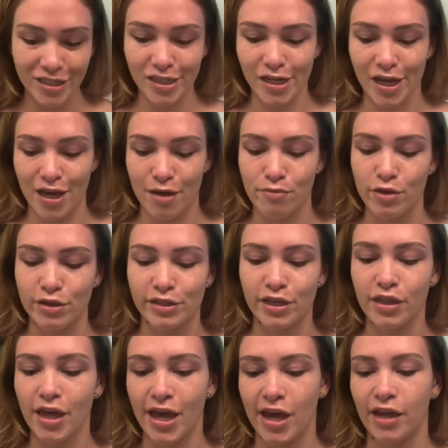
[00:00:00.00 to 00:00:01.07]
Today I'm
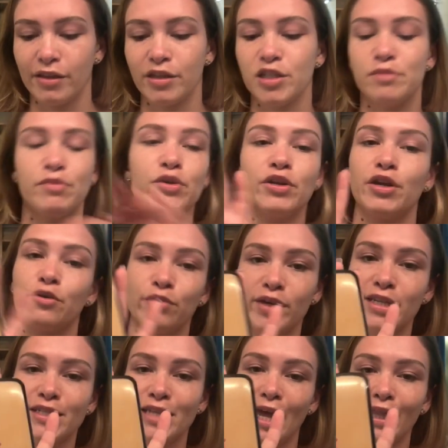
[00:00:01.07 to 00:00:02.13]
using the Haley's Beauty
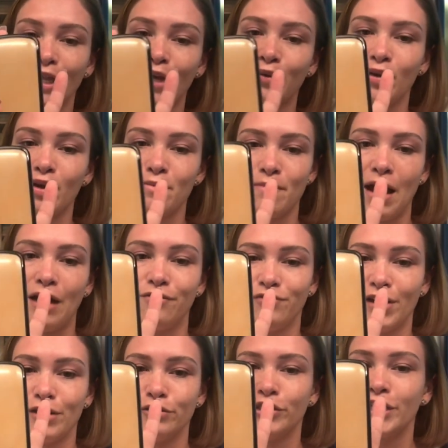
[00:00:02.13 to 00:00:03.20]
Reset Liquid Matte
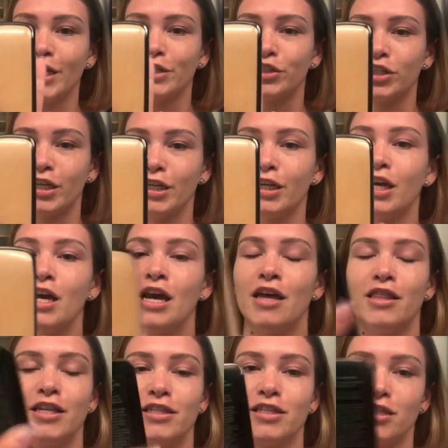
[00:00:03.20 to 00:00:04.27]
Foundation.
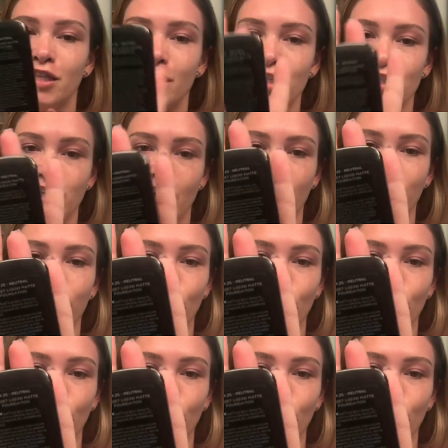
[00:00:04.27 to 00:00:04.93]
This is the shade